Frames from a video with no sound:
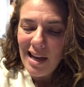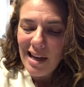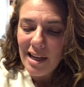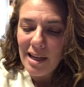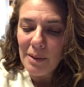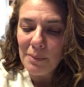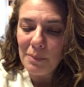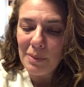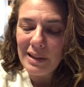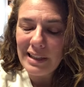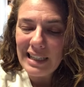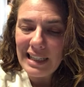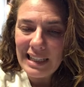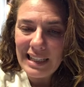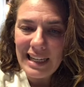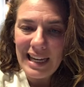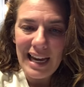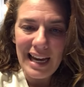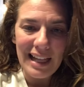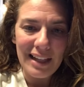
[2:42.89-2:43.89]

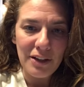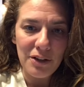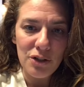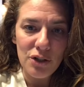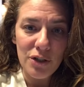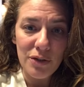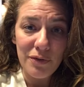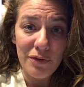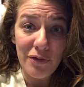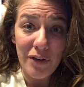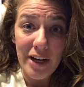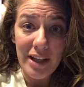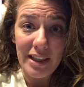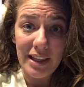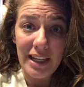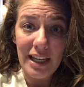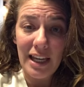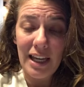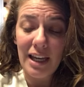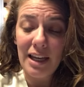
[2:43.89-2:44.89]
completely allergen
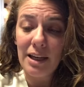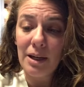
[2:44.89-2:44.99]
friendly,